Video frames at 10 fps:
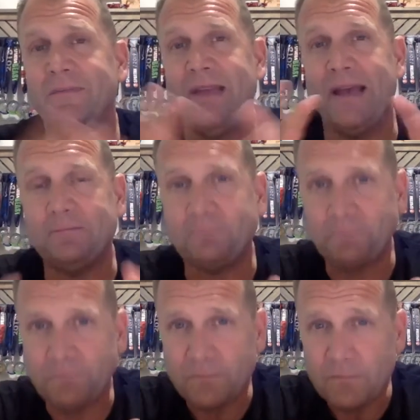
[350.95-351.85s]
that
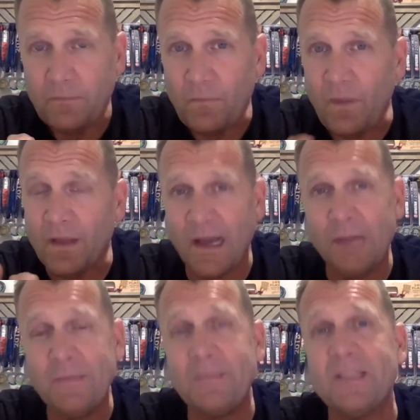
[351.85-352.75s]

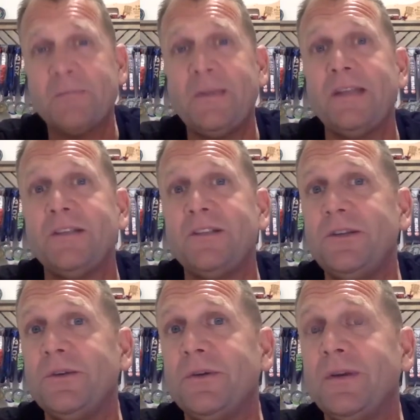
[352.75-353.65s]
God may be speaking to
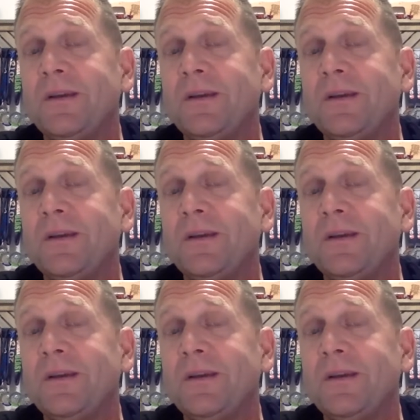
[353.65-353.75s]
you,